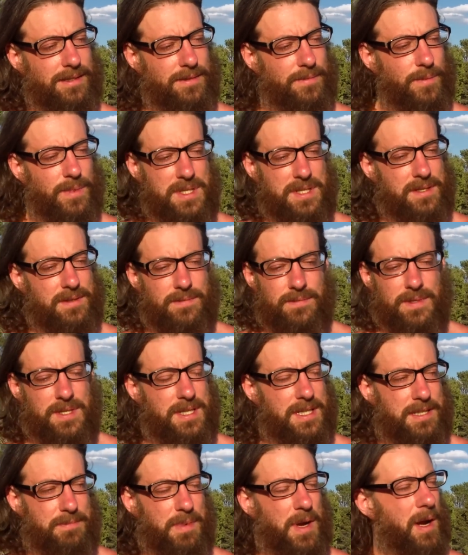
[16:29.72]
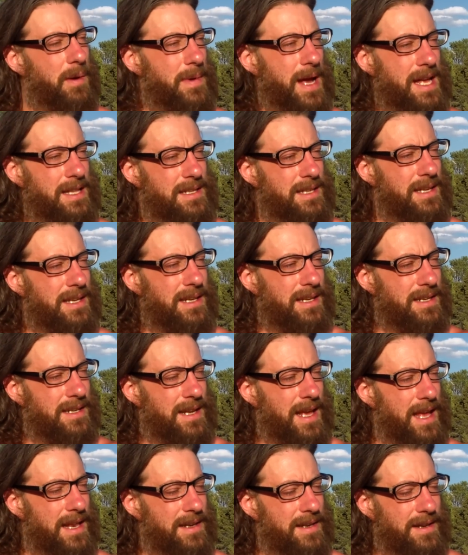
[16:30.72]
was experimented,
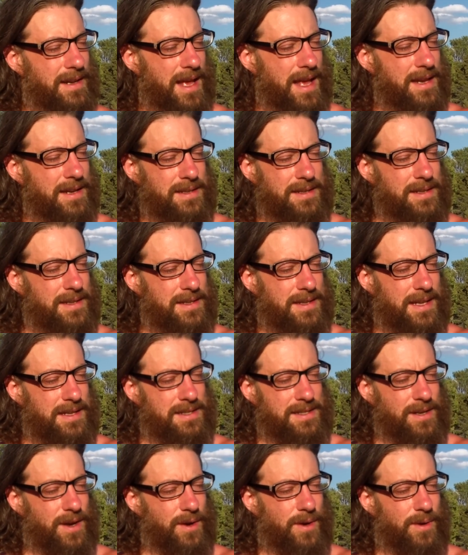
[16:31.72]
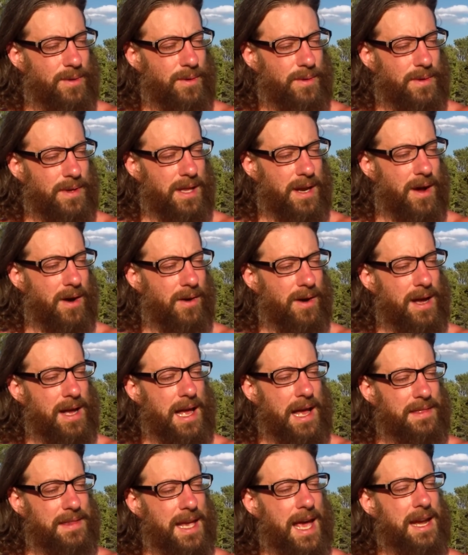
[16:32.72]
and so, you know,
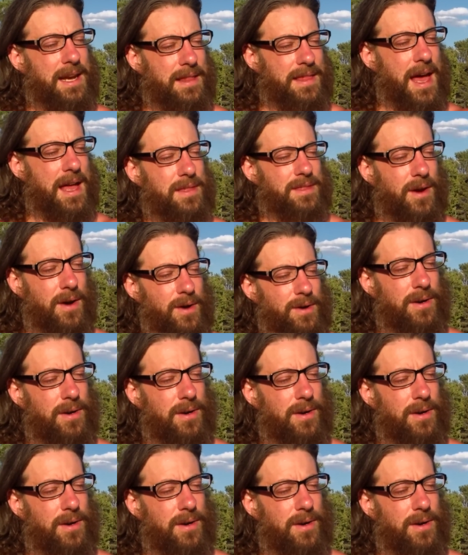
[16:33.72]
at the end of that